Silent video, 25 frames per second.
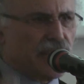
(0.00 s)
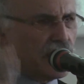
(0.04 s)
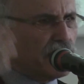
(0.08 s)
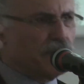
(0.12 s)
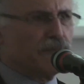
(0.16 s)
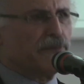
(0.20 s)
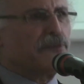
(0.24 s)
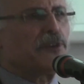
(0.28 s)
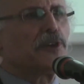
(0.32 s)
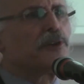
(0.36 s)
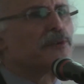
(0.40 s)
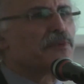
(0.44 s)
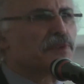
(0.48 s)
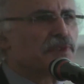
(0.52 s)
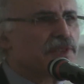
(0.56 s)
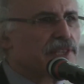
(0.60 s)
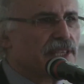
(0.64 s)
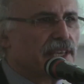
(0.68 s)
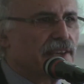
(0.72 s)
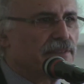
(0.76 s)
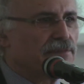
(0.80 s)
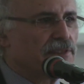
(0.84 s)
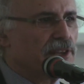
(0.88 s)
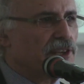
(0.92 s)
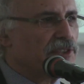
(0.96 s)
They're confused,
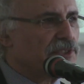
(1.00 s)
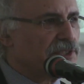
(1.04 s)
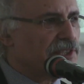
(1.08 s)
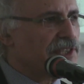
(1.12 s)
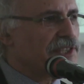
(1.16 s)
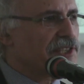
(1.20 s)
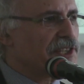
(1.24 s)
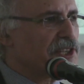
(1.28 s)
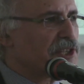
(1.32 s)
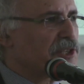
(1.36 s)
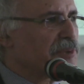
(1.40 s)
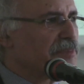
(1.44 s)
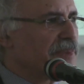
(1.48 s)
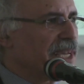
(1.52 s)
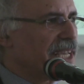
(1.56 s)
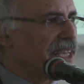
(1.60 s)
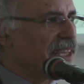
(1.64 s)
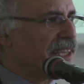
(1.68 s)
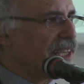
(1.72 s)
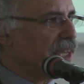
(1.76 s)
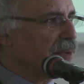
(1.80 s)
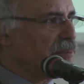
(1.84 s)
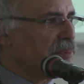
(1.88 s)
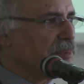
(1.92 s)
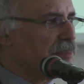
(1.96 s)
they've lost decision-making
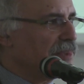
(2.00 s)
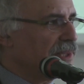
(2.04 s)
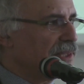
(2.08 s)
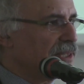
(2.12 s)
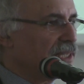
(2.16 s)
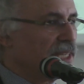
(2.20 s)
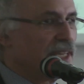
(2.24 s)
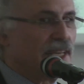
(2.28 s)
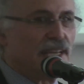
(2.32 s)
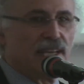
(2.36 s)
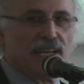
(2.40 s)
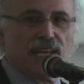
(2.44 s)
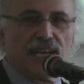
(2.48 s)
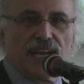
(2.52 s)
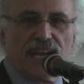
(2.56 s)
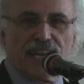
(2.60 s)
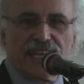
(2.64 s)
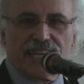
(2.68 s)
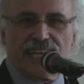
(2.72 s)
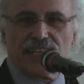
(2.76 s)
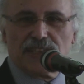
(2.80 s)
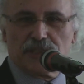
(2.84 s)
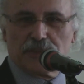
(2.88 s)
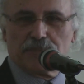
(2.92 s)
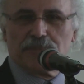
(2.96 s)
capability. I
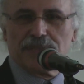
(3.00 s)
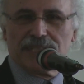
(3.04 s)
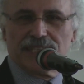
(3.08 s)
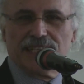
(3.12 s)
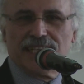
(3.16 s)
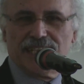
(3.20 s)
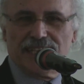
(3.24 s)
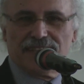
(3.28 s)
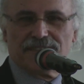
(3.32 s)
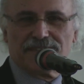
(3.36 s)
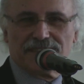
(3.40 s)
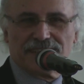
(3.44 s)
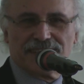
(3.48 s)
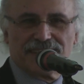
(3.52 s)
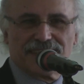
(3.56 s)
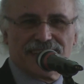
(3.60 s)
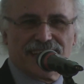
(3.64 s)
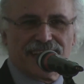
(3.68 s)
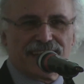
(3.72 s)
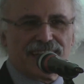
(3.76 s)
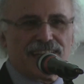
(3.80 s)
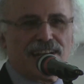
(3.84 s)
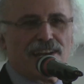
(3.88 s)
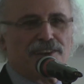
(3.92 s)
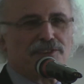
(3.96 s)
cannot believe that
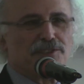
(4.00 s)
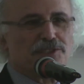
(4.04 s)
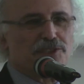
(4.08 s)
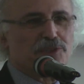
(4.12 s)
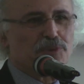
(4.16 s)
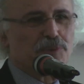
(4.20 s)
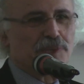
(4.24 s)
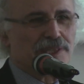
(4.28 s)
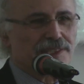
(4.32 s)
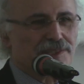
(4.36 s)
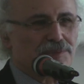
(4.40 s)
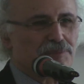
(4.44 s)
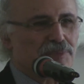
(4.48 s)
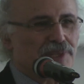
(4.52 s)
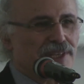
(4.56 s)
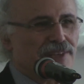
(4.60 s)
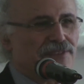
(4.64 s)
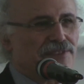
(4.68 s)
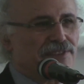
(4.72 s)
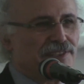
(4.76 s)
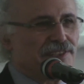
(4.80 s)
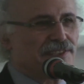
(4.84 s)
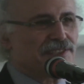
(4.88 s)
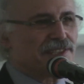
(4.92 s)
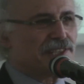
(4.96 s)
their current will and
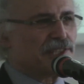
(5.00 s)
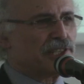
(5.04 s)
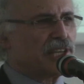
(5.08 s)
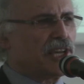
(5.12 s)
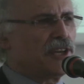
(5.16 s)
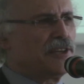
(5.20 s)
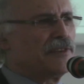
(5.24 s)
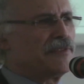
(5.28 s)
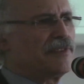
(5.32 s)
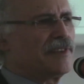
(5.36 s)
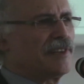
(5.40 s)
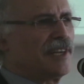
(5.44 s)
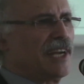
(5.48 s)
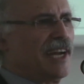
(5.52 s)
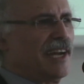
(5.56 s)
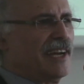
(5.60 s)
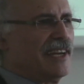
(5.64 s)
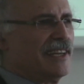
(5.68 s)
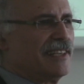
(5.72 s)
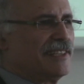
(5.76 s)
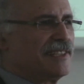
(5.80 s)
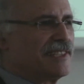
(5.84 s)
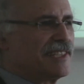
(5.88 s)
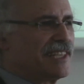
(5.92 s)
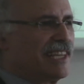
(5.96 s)
preferences
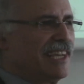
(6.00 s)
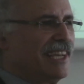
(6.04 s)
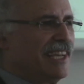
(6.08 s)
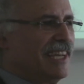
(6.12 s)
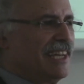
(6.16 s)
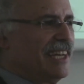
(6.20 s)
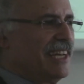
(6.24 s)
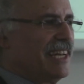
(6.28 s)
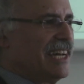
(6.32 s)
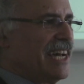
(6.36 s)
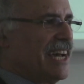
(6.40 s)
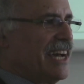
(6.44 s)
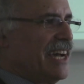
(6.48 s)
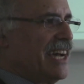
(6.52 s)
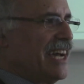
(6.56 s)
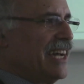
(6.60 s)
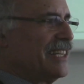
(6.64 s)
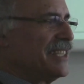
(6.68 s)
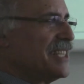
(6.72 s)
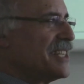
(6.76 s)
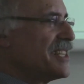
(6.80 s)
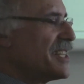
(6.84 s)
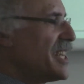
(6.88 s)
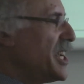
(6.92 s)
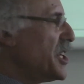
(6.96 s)
overrides
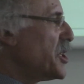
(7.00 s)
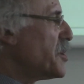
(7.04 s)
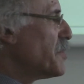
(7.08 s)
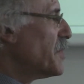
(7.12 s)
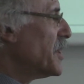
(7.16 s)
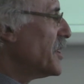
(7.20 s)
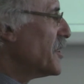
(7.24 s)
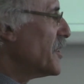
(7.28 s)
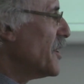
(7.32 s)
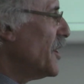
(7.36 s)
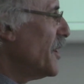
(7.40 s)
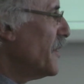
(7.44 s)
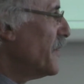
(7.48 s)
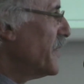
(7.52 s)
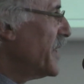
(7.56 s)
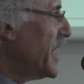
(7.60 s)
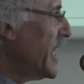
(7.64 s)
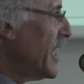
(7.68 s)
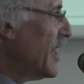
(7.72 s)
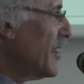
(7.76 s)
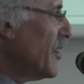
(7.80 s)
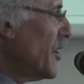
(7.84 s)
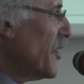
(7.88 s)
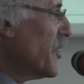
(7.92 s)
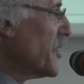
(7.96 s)
an assessment of
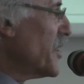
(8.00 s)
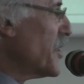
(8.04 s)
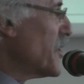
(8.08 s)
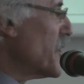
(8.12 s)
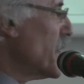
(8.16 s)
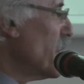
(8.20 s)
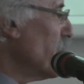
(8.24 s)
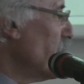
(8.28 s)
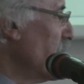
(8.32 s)
their longer-term